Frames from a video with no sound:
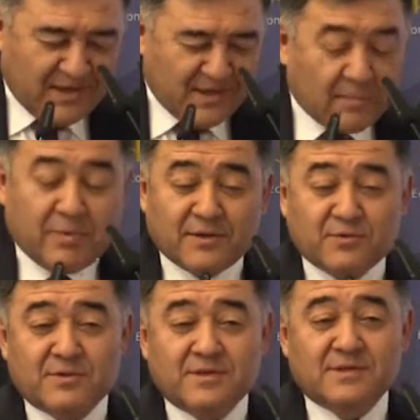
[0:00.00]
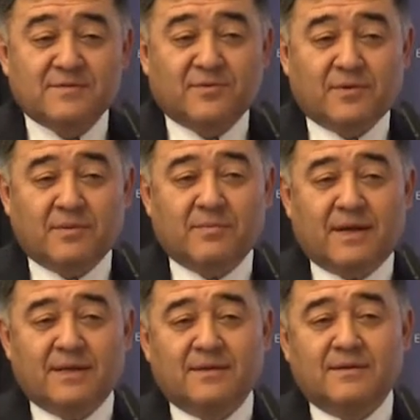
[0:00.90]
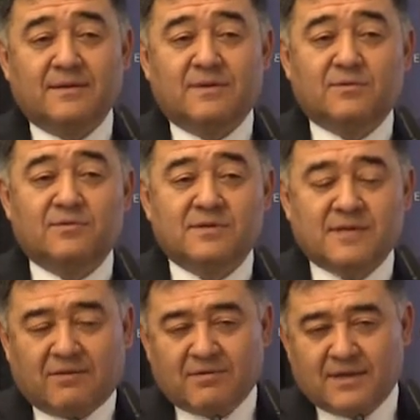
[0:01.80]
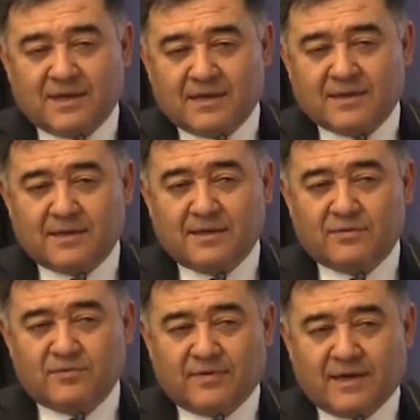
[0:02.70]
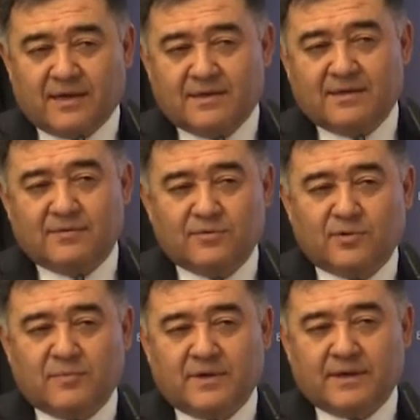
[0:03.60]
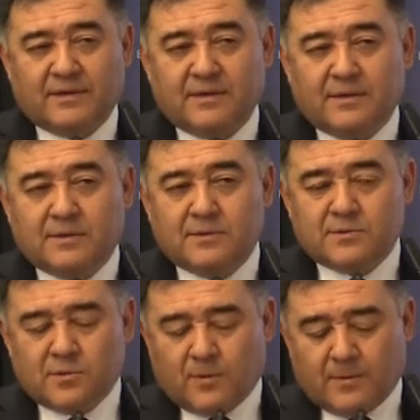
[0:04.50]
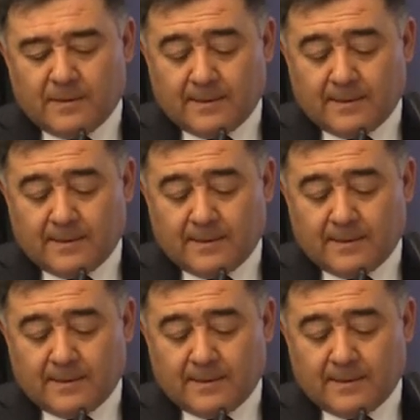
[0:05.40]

opportunities for everybody to discover the country and to find and to cooperate. So